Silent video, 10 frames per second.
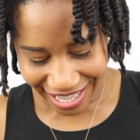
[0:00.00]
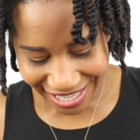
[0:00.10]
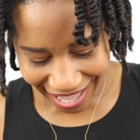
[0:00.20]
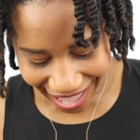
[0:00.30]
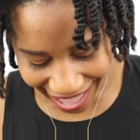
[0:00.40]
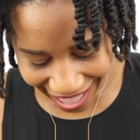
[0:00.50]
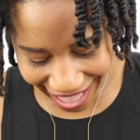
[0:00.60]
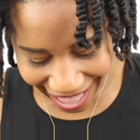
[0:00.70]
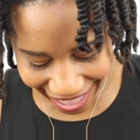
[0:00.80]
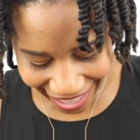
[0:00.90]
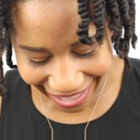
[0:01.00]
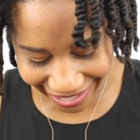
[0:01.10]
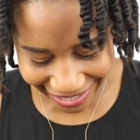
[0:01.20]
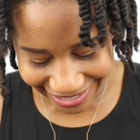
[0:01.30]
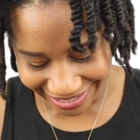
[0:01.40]

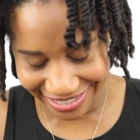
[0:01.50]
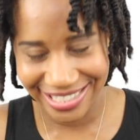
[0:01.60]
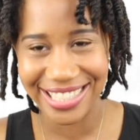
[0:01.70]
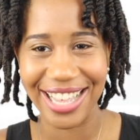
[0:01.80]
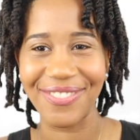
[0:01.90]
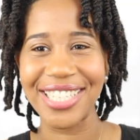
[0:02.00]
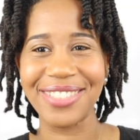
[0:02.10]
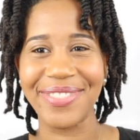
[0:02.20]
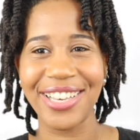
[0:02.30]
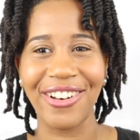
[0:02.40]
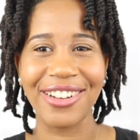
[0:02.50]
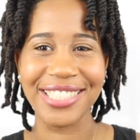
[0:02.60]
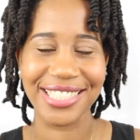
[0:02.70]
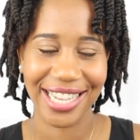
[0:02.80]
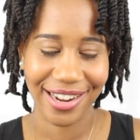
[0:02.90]
Yes, I'm about to be all
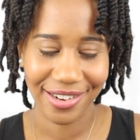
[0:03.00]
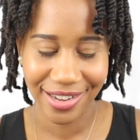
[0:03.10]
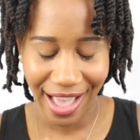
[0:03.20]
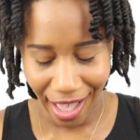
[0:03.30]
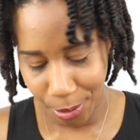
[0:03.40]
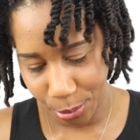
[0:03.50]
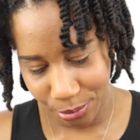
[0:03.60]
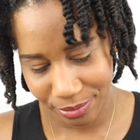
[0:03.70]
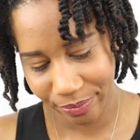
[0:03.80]
designer out.